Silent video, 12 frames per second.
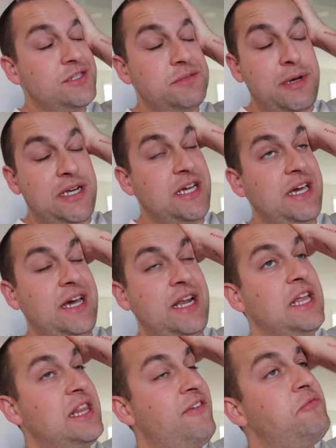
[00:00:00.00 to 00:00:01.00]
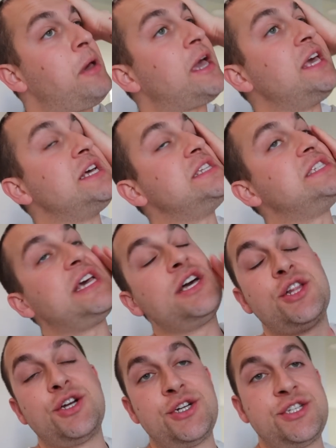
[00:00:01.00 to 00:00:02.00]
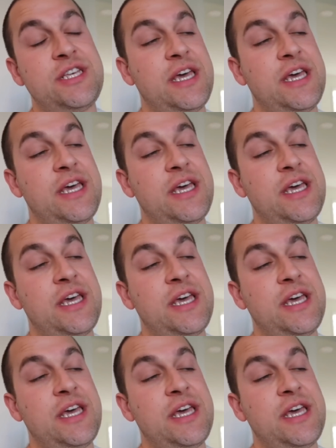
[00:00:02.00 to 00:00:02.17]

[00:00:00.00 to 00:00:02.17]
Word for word: it's Monday and I left Becky and Taylor's